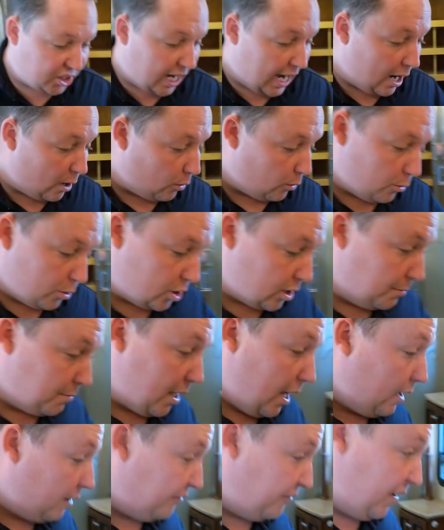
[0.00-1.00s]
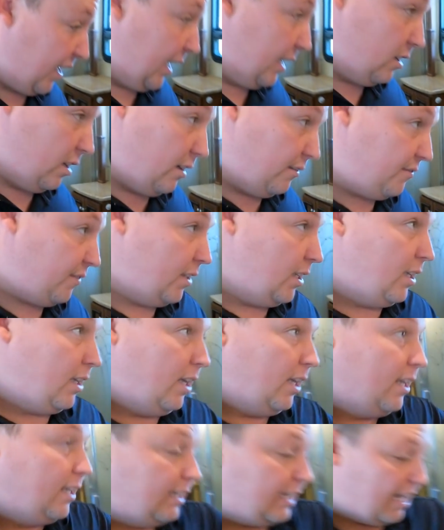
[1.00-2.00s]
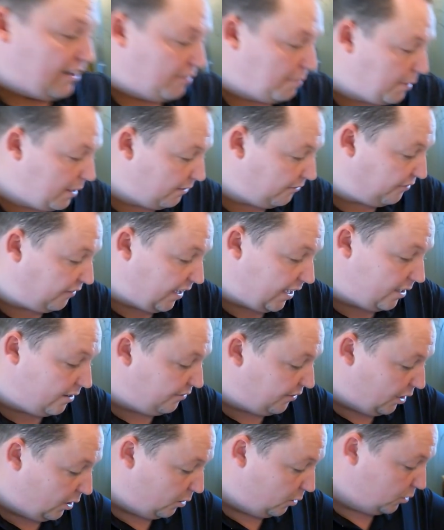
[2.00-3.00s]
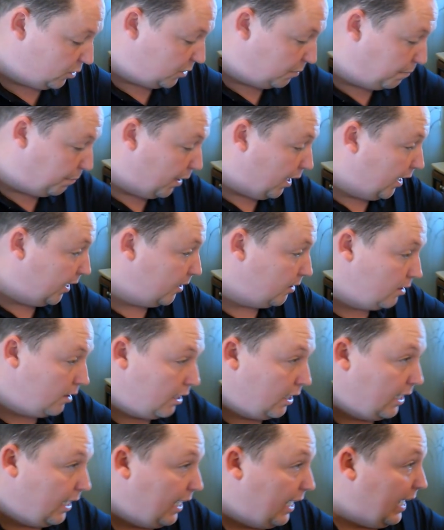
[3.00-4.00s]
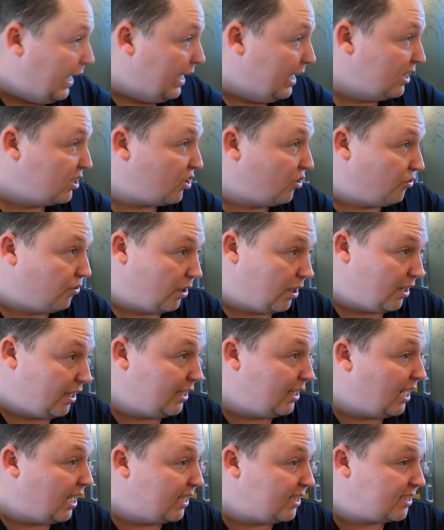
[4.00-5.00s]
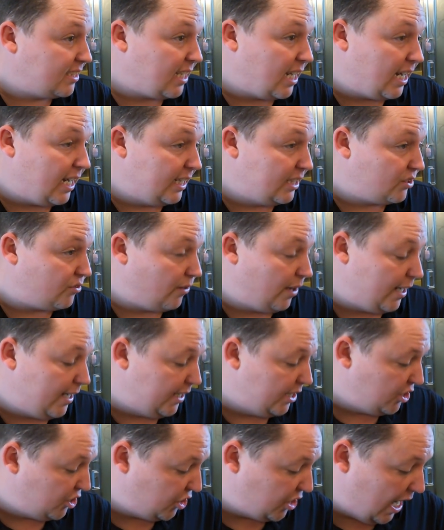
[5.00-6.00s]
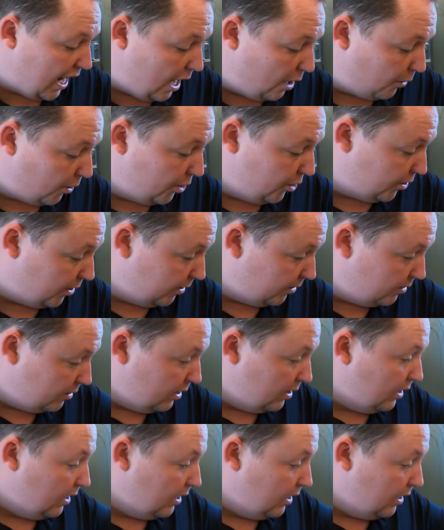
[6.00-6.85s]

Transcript: shower, which I'm not a fan of. Never been a fan of those, but it is a really nice size radius shower. You can